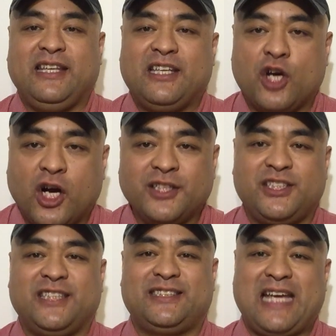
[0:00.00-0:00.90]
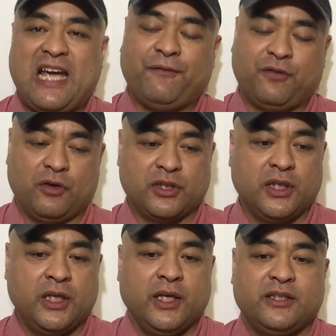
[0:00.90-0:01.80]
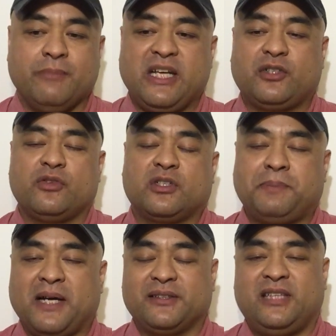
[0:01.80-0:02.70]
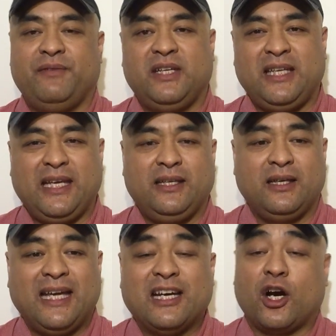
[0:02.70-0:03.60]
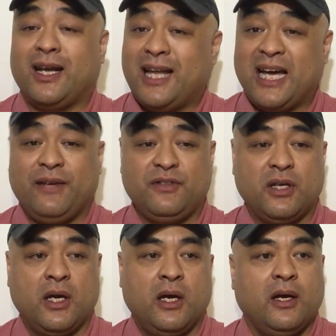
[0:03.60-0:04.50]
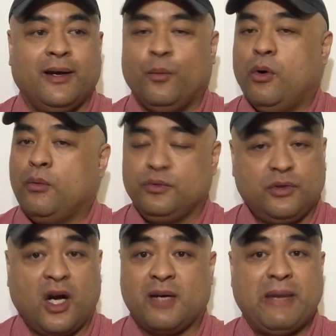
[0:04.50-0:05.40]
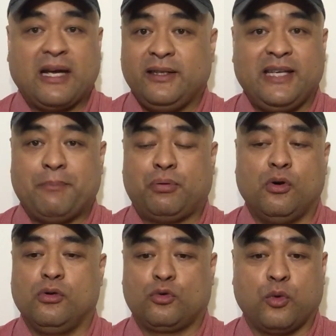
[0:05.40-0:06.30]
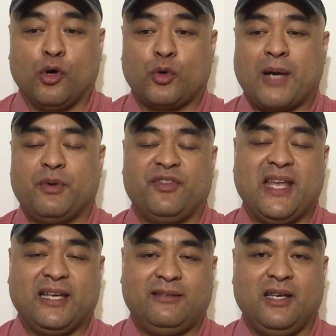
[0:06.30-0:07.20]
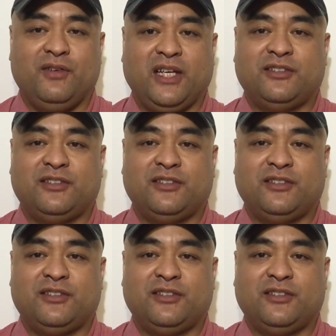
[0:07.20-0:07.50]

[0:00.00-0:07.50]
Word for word: the conscious effort to make sure there's positivity in our lives, we'll automatically get pro- programmed with negativity.